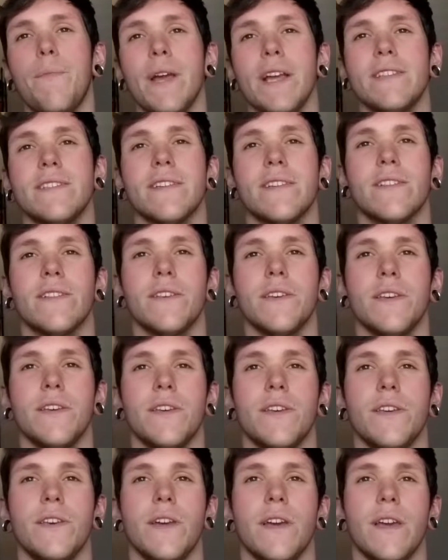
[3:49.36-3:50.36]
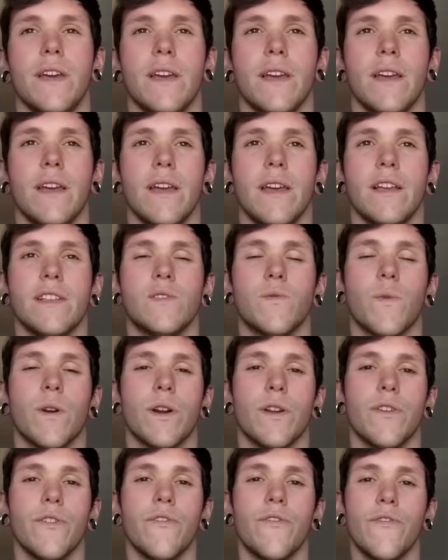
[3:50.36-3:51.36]
basically it's
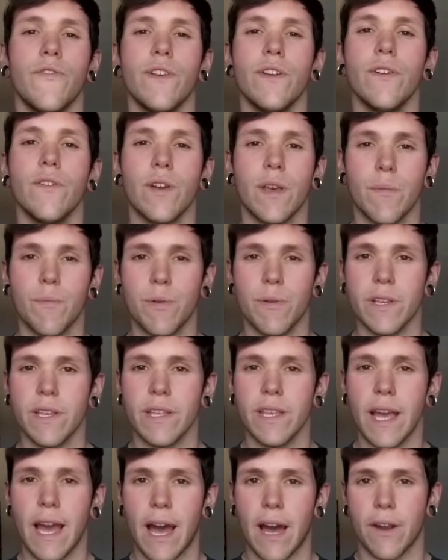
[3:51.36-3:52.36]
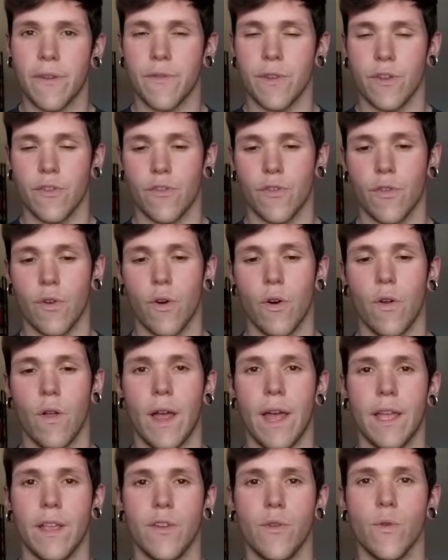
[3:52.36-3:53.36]
where you feel completely out of
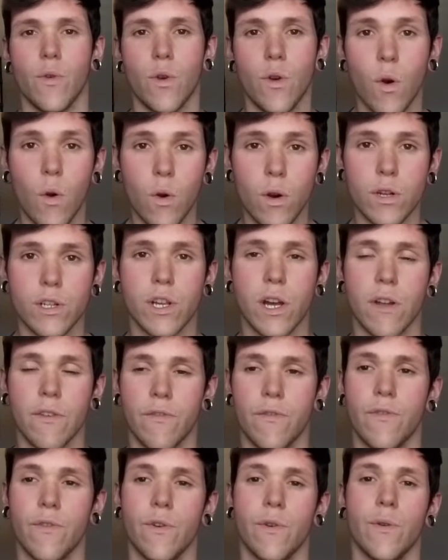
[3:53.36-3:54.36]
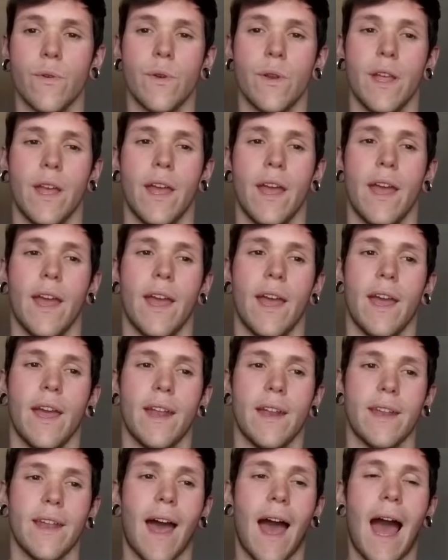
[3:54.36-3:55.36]
control and you gorge on food,
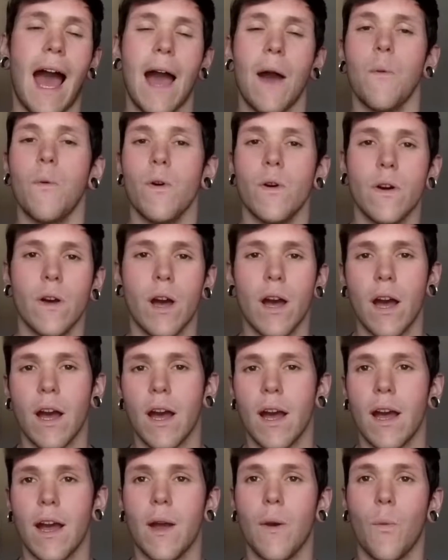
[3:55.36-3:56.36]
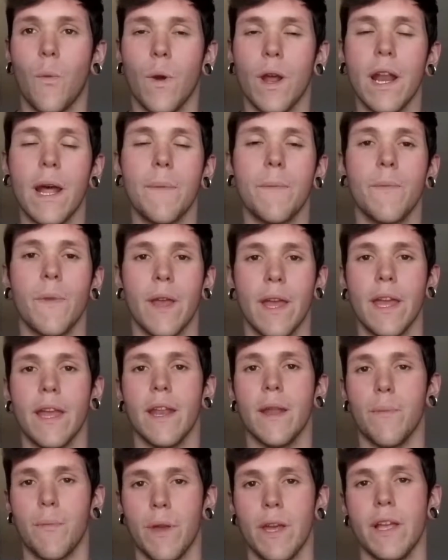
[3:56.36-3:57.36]
and when I'm
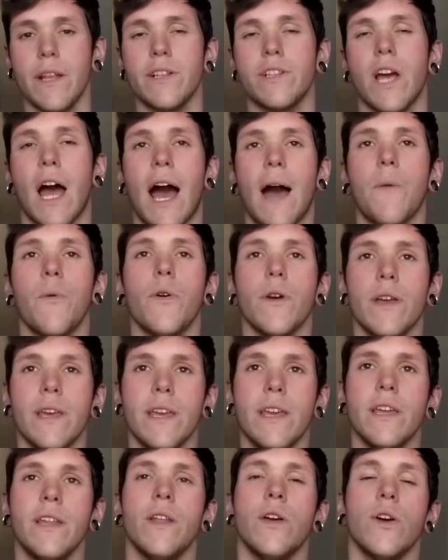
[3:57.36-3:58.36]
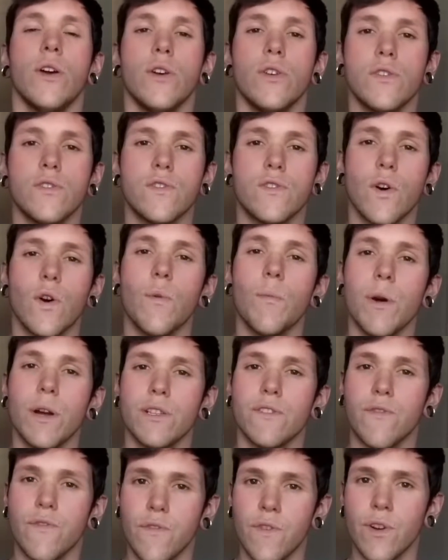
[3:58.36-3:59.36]
in a binge, I will eat so
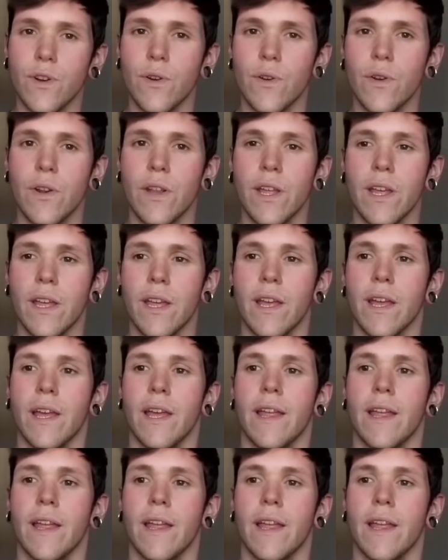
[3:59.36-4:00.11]
much food